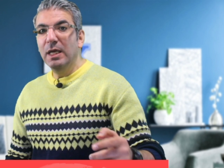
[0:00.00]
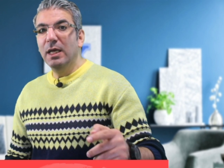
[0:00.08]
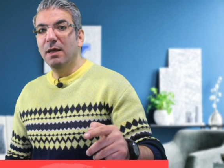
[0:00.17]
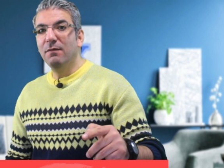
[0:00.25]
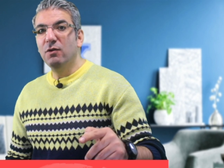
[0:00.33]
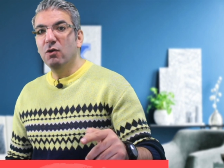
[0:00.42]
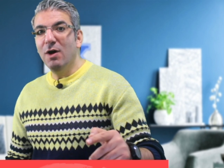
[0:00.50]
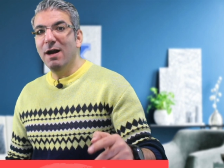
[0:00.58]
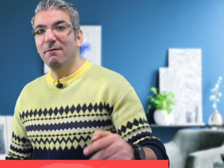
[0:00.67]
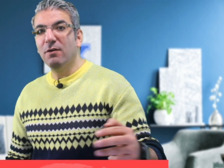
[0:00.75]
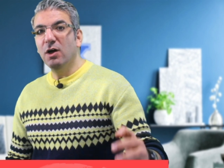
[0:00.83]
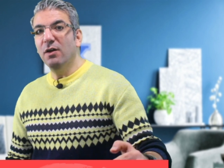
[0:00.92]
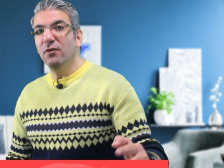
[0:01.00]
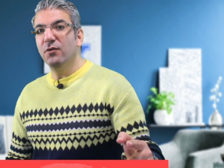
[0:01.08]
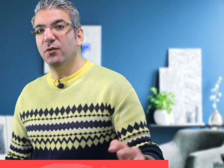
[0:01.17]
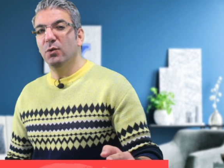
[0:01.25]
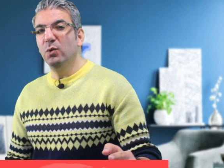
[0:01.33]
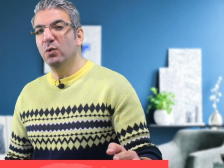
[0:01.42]
if you have gone
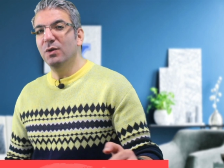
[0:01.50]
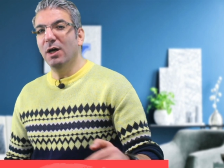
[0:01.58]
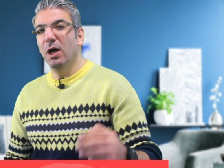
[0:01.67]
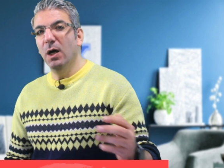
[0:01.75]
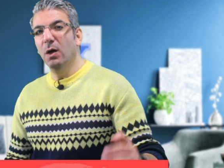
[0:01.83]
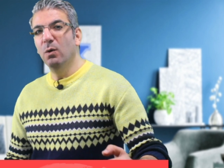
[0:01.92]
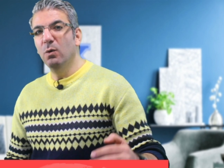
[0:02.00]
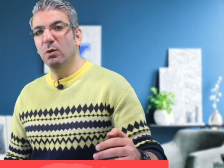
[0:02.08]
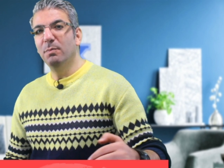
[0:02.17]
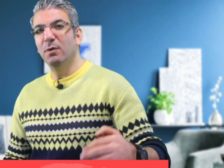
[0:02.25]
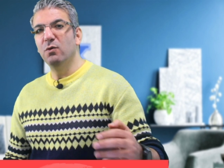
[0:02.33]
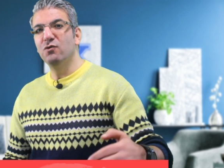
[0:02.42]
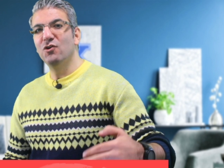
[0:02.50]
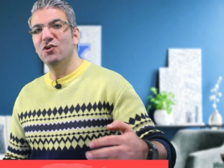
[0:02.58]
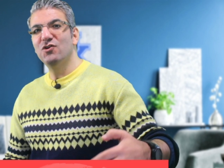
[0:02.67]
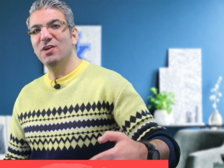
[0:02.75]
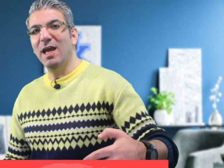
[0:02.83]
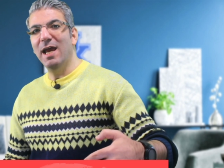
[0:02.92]
through the whole
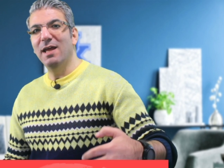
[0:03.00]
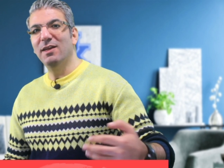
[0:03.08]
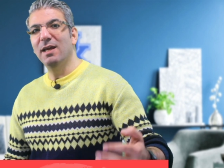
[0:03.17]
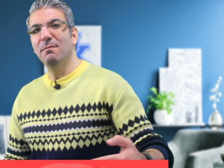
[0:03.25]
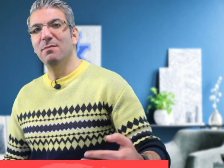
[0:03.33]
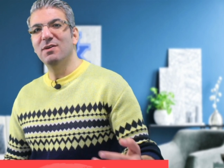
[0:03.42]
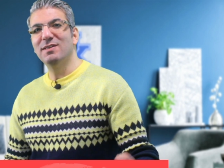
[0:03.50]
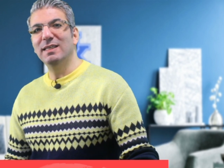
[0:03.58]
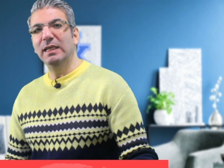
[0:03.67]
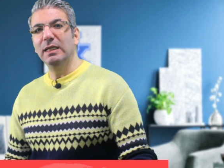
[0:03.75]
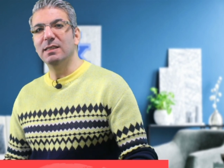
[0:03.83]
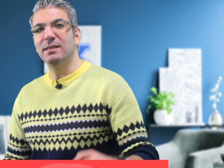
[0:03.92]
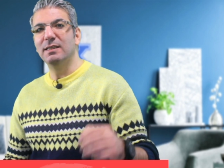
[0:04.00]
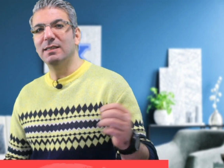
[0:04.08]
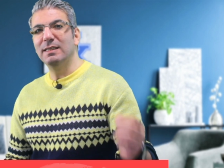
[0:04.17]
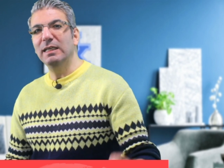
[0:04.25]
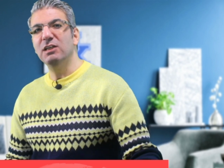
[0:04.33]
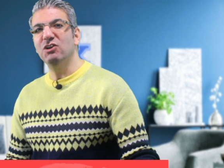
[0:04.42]
process and the embassy's
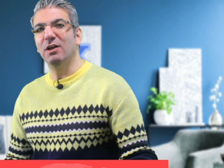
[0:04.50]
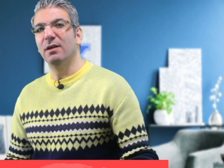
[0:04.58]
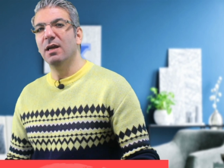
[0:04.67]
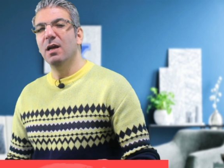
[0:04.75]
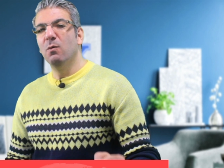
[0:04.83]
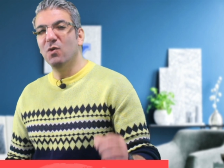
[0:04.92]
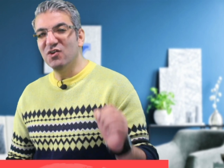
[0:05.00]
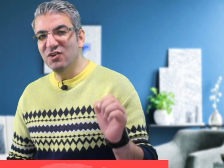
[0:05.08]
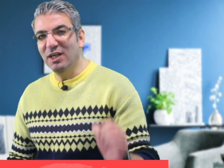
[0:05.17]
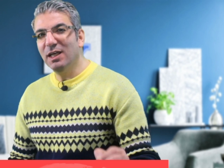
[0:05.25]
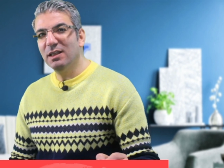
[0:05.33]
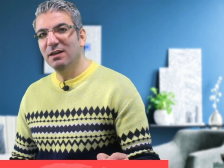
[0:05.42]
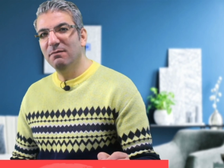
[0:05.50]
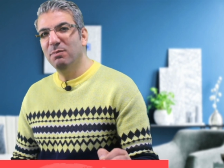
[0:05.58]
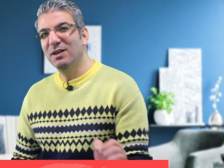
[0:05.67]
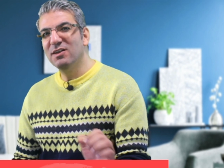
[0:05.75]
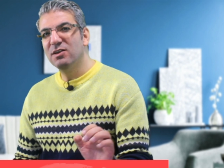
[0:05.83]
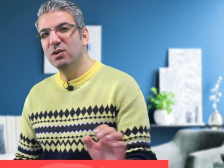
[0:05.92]
decision was negative,
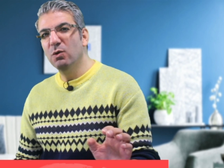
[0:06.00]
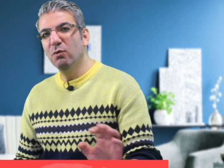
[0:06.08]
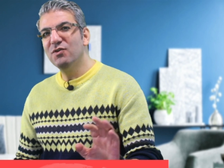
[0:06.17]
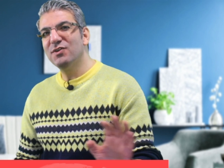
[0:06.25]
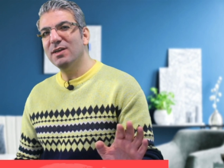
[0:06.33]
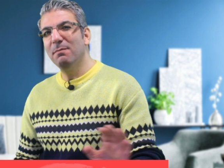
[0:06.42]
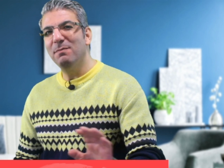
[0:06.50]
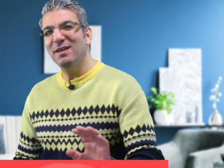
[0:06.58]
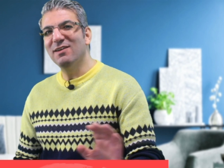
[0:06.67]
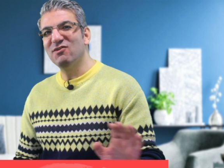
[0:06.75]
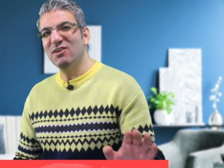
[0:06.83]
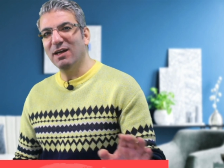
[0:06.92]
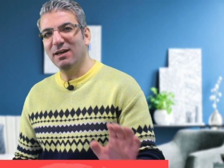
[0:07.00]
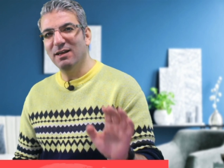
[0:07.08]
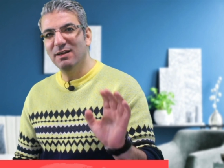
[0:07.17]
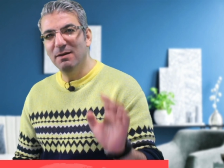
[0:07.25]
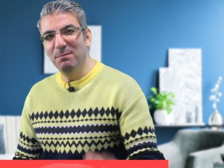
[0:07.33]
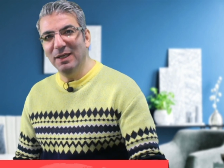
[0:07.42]
please don't submit a
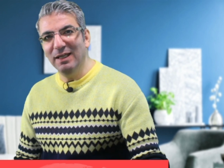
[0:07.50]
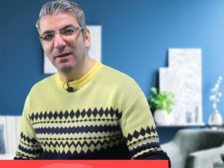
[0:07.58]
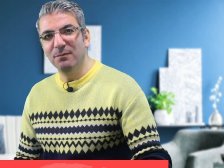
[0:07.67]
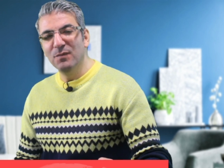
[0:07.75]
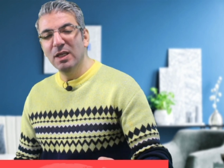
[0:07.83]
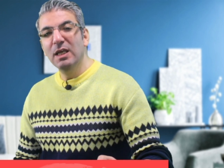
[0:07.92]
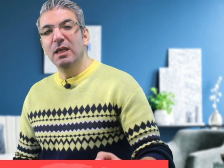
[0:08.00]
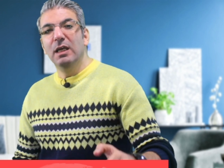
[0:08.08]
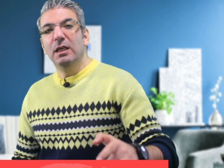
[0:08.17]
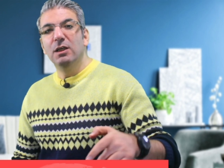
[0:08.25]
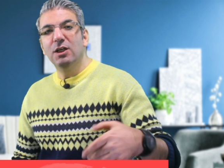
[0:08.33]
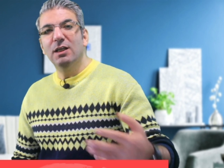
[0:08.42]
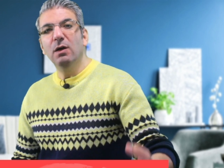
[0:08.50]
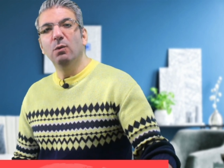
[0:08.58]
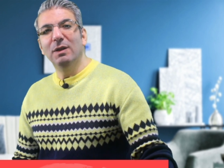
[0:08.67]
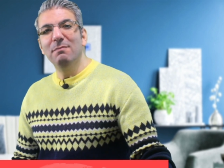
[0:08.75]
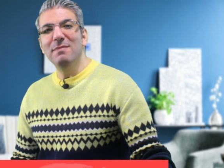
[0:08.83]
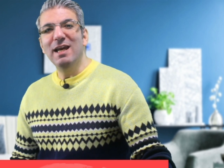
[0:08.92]
second appeal. You can
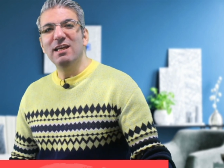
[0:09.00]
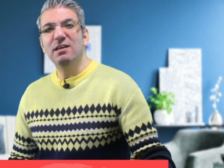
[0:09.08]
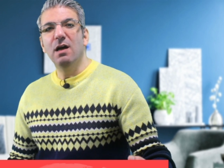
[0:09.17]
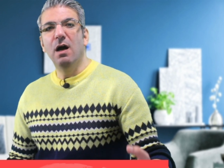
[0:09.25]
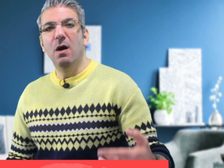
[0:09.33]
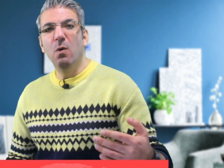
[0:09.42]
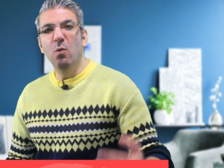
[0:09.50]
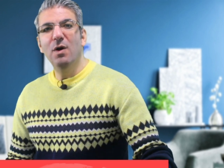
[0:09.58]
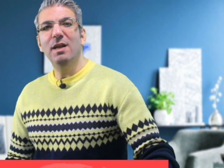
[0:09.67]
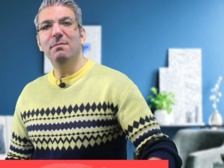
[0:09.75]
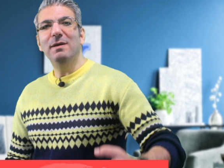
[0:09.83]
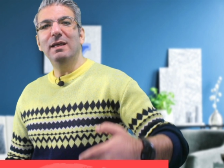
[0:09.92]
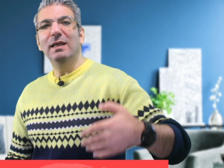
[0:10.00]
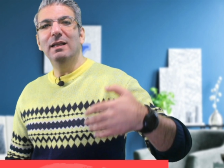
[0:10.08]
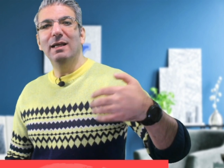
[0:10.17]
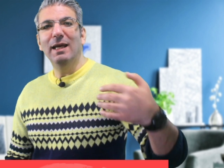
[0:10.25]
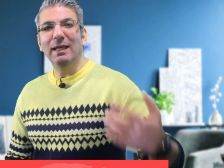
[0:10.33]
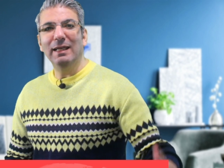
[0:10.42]
only make one
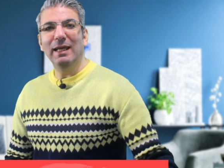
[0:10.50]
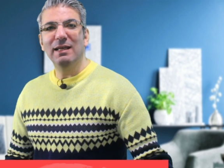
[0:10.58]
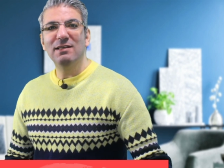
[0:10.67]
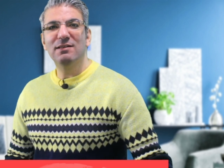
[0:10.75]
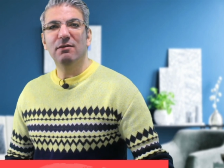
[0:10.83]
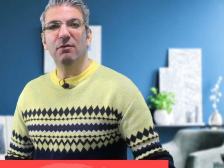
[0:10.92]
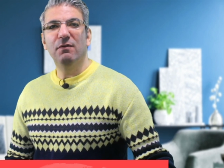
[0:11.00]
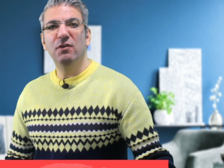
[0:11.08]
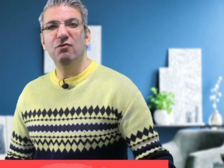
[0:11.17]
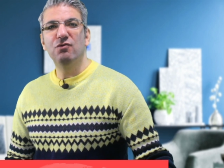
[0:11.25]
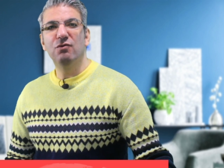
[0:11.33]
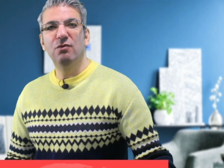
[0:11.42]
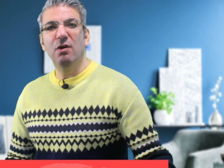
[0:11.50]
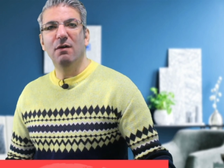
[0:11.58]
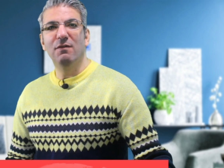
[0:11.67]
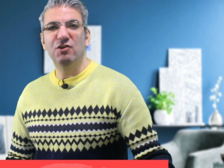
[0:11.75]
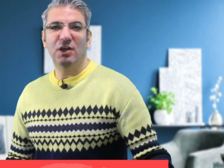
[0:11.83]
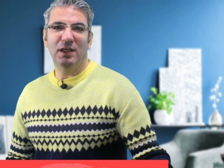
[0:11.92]
appeal against the refusal
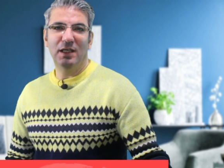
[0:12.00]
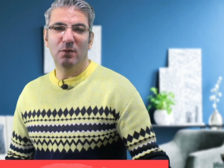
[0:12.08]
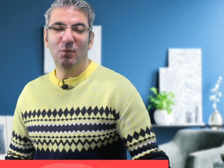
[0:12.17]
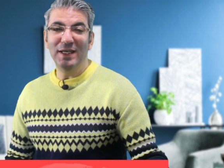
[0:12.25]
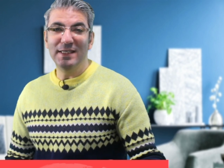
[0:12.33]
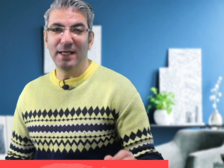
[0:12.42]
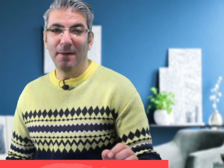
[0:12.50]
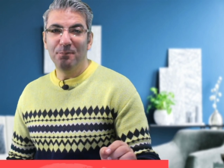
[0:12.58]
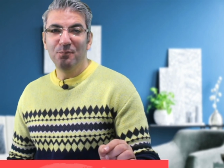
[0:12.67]
of a Schengen visa.